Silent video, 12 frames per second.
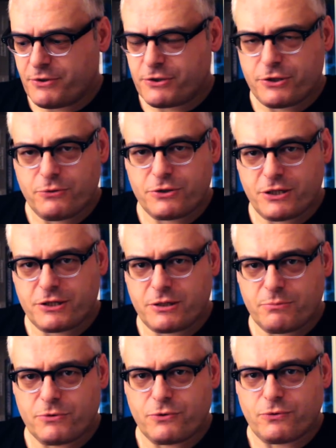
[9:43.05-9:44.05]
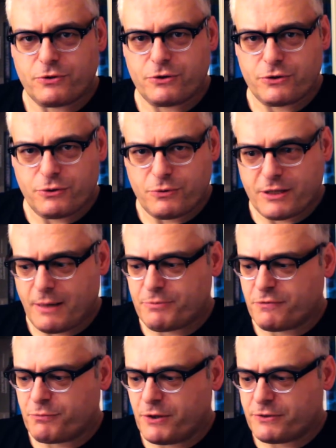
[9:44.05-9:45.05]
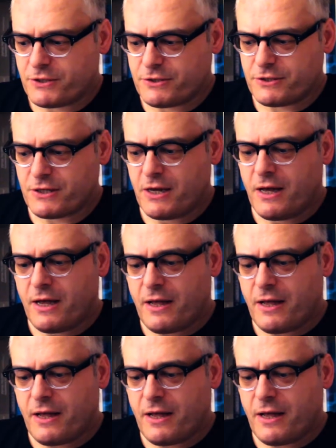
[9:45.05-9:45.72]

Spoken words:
to the two systems, or two types of processes,